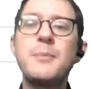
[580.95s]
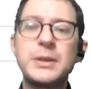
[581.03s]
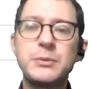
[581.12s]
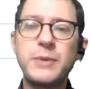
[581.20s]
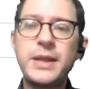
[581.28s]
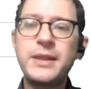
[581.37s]

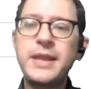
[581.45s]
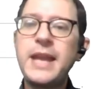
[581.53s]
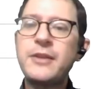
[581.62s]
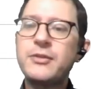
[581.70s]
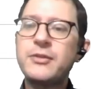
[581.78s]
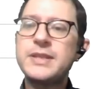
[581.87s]
But when the
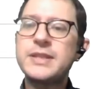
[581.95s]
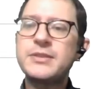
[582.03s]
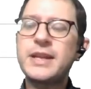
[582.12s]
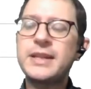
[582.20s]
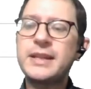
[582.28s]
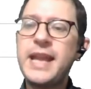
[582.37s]
action is
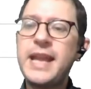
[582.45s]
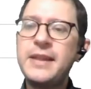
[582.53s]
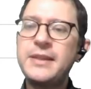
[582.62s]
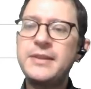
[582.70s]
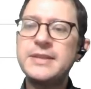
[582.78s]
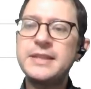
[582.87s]
tried
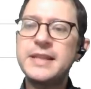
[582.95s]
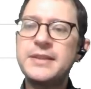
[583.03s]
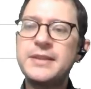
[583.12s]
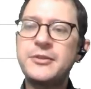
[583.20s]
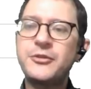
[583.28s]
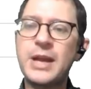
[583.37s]
again, there is
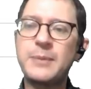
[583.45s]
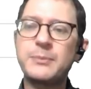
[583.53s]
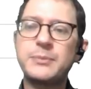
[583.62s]
another jump,